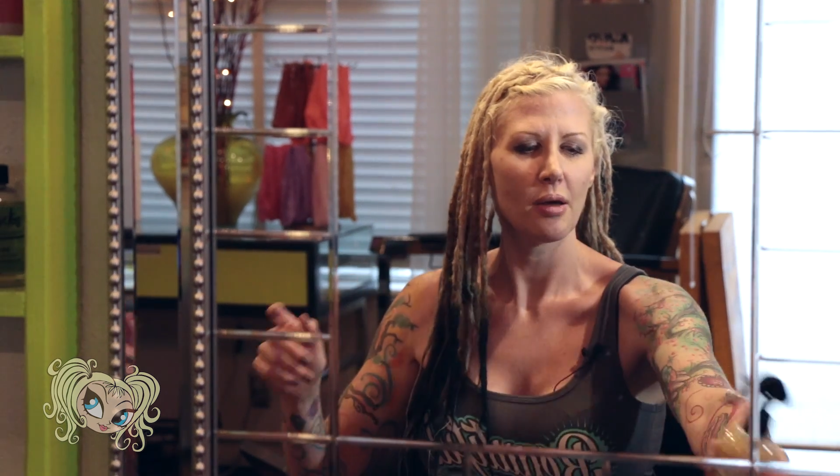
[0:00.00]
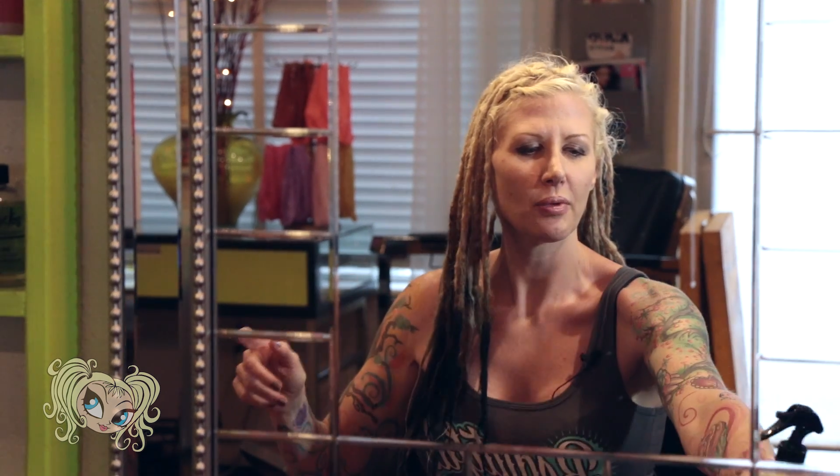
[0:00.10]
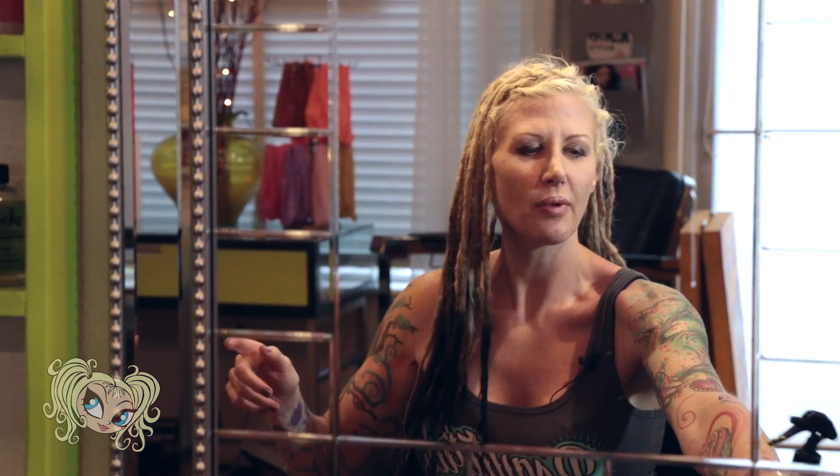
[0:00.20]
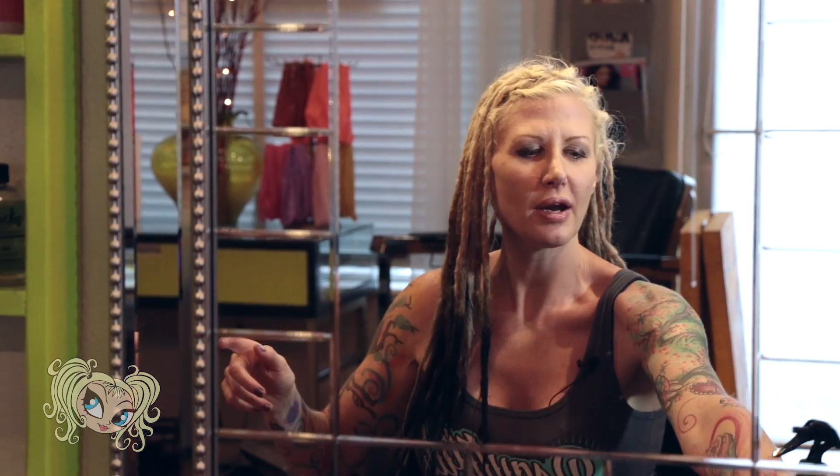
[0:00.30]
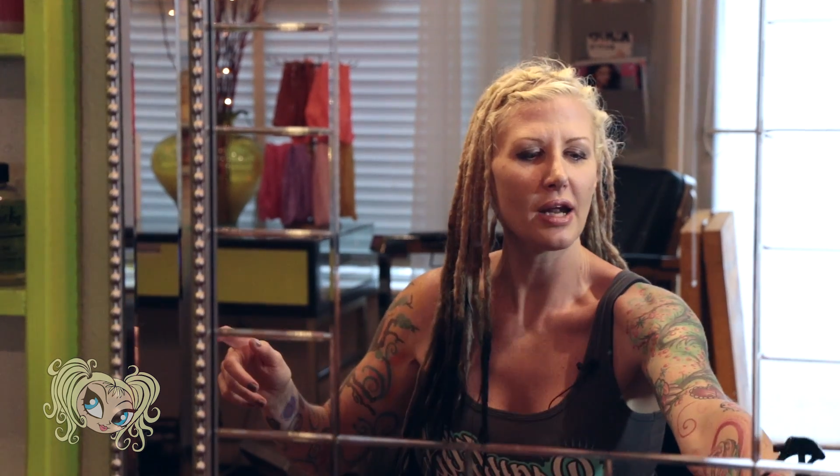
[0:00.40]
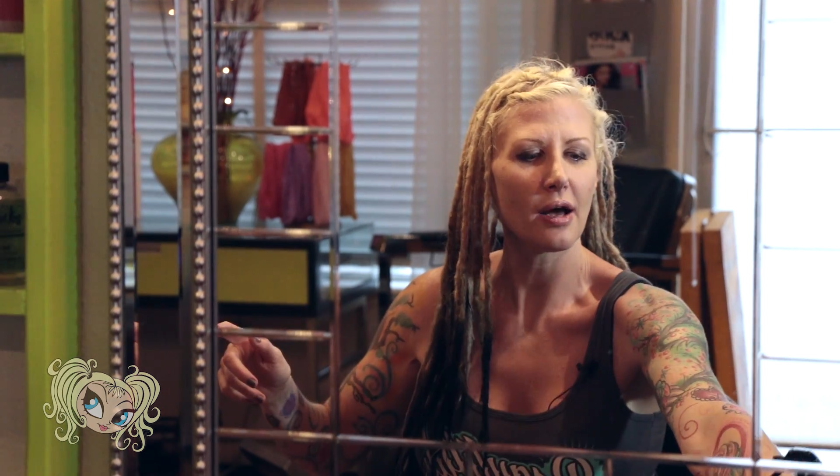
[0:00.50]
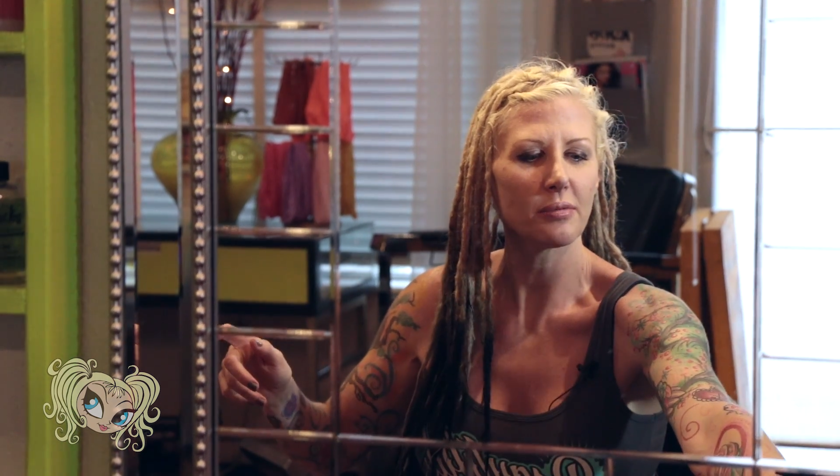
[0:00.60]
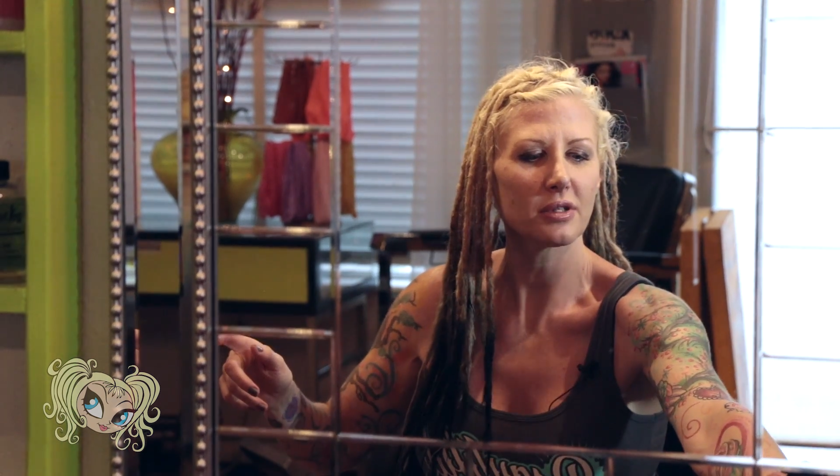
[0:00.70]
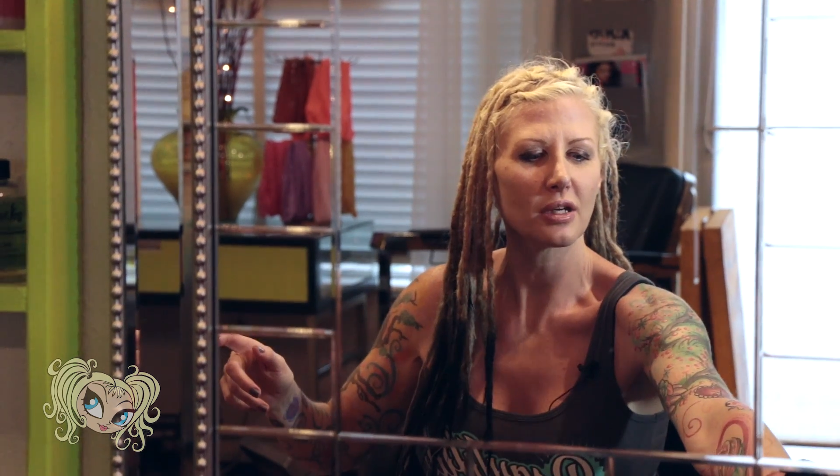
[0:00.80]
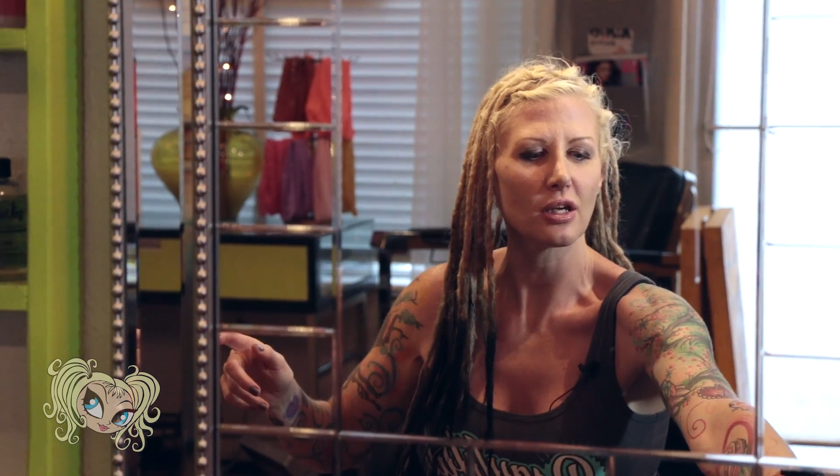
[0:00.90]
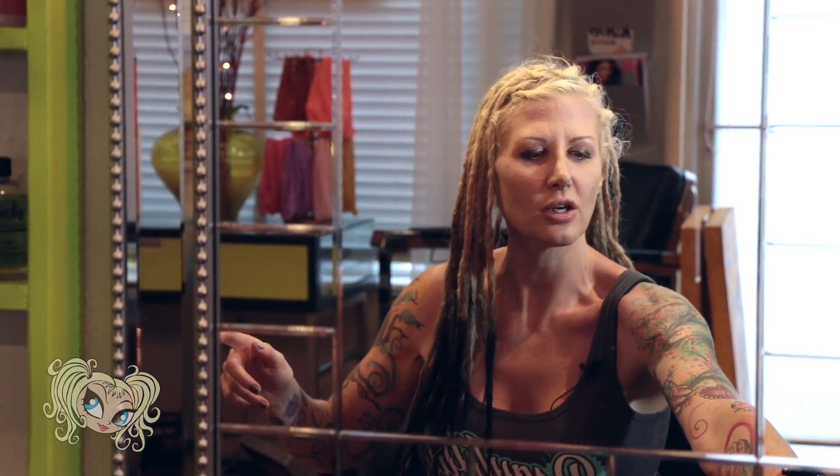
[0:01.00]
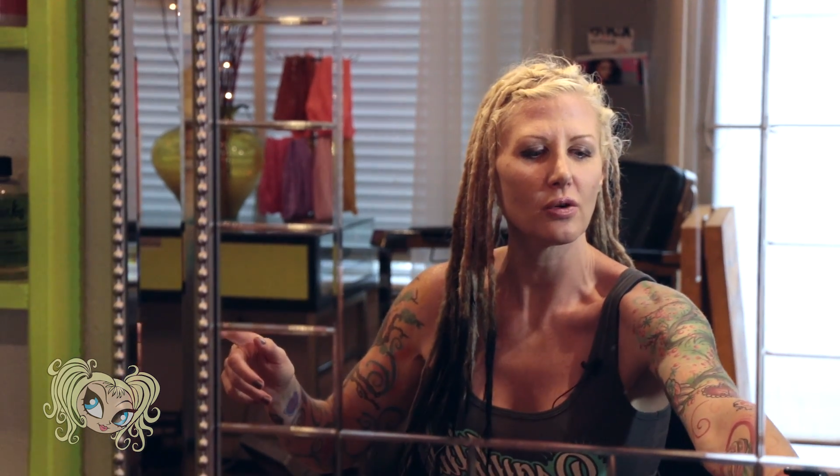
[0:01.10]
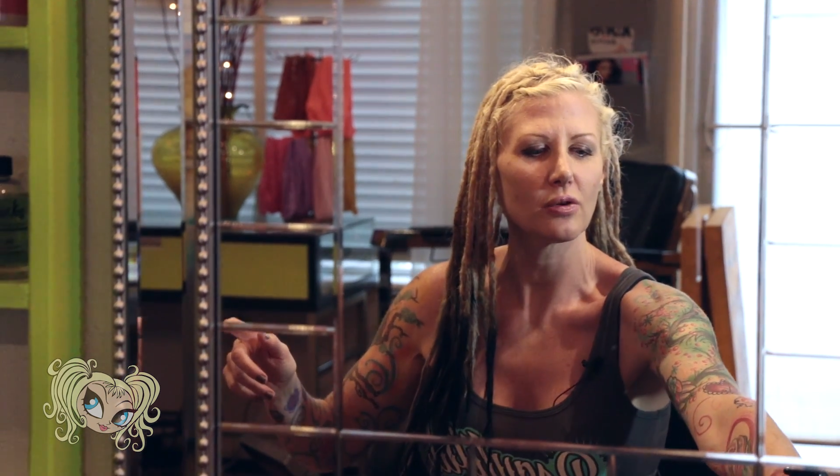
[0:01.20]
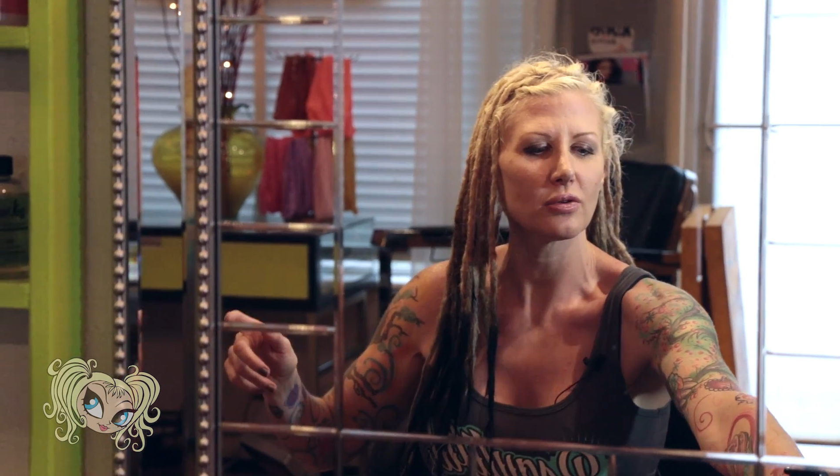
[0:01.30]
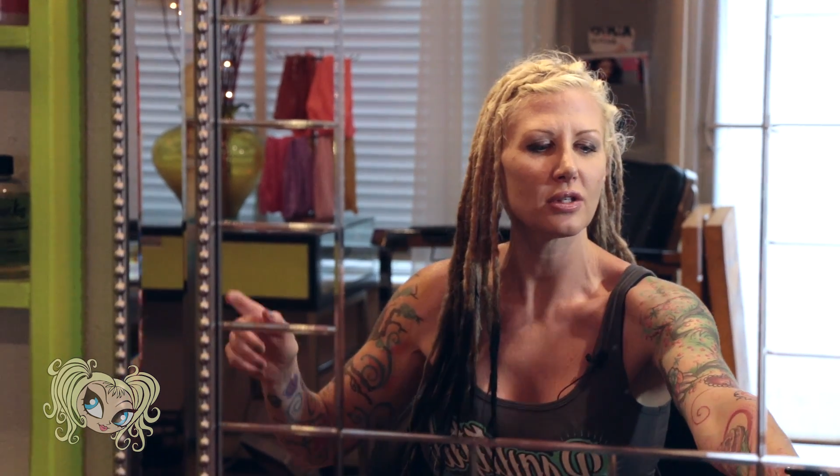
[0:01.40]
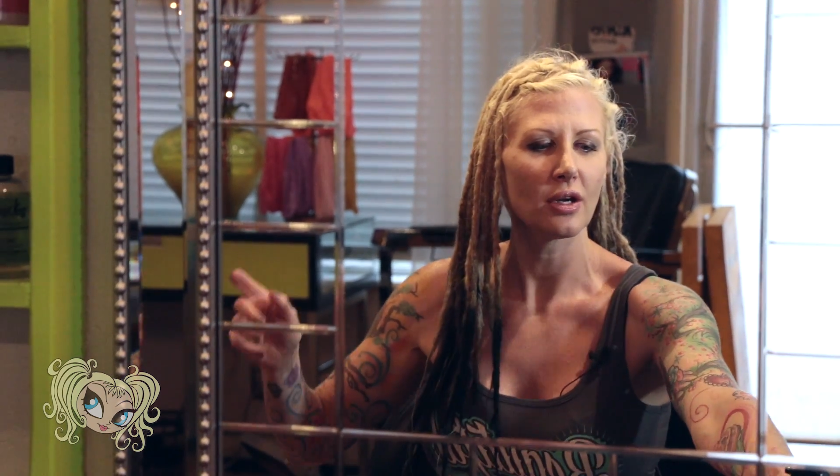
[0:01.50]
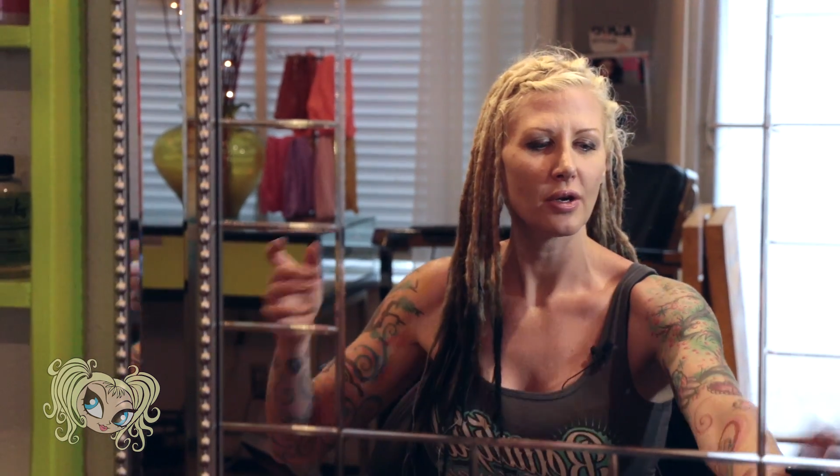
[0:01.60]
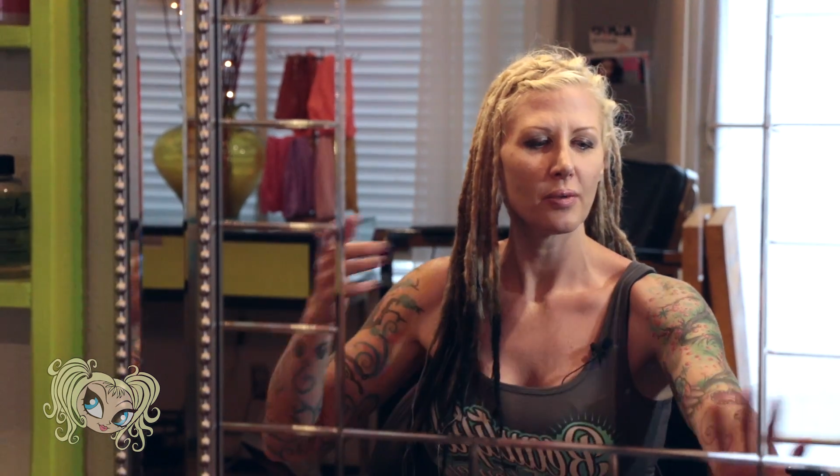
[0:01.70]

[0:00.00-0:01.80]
but right now I'm just going to use